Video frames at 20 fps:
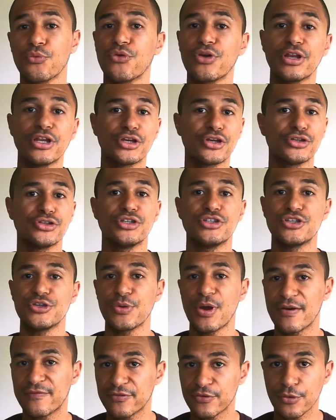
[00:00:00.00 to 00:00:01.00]
really good to
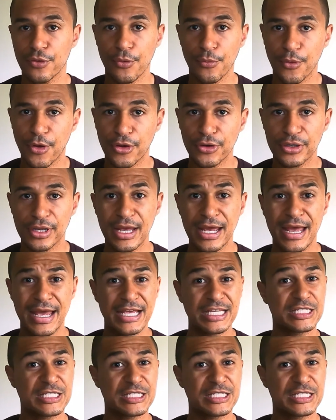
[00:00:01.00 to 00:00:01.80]
do after a run,